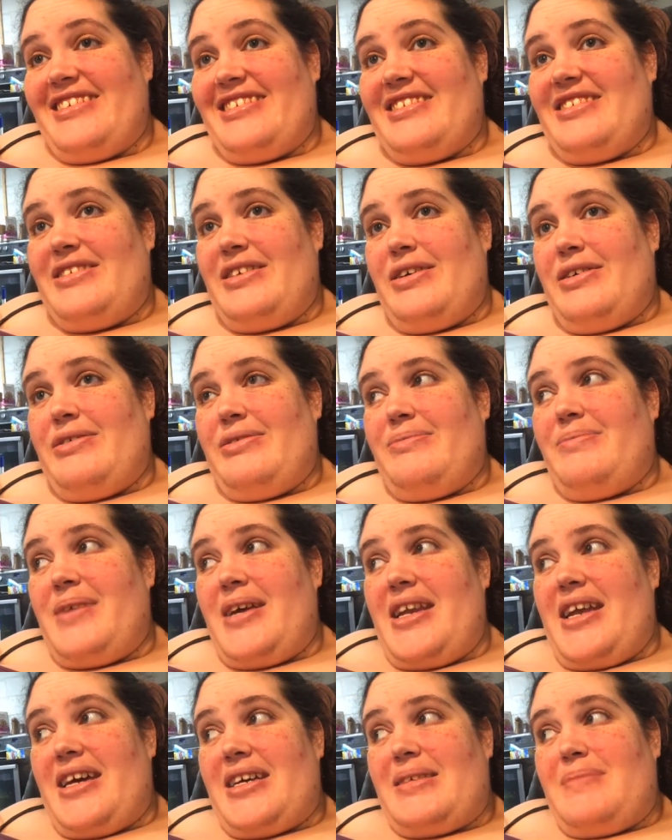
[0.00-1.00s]
So my
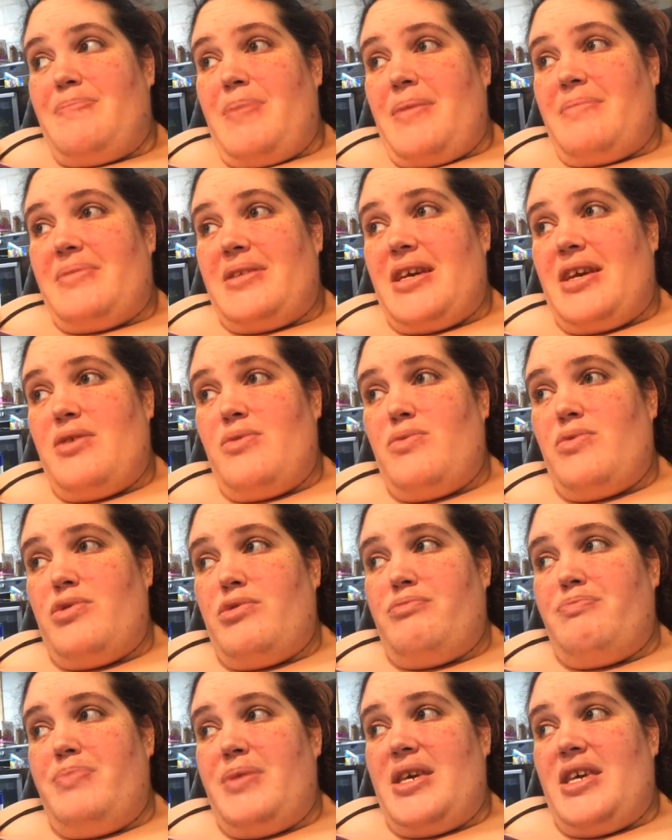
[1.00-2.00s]
next bump date will
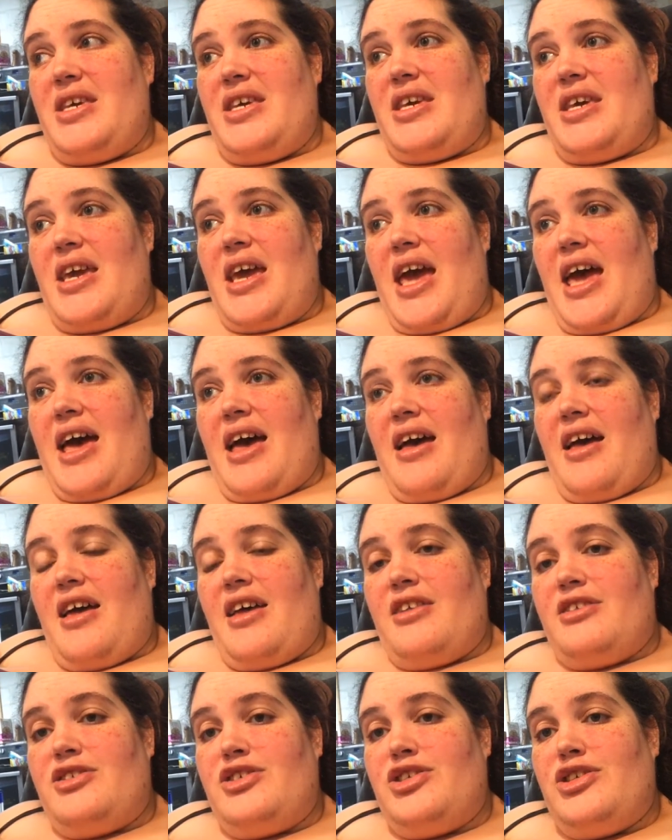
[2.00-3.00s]
be
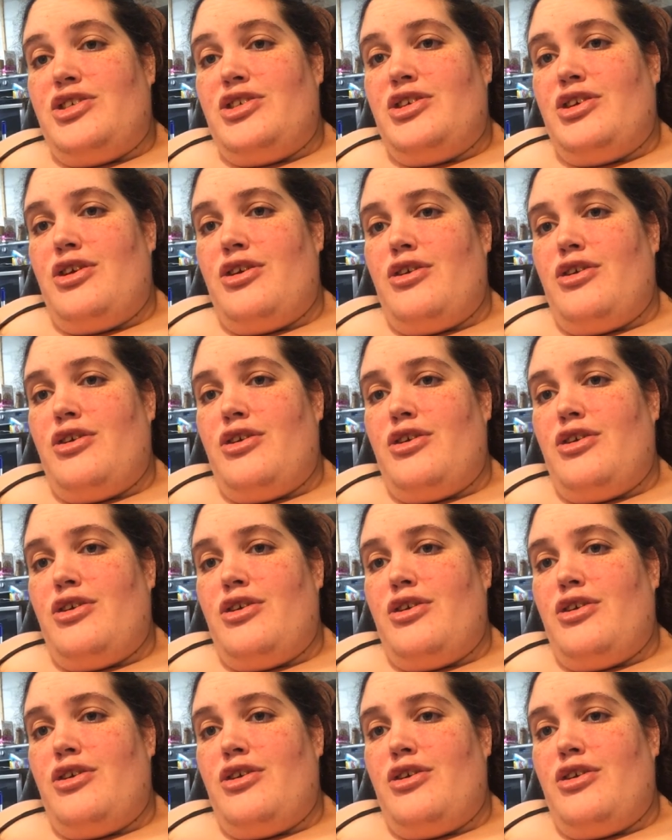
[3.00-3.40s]
at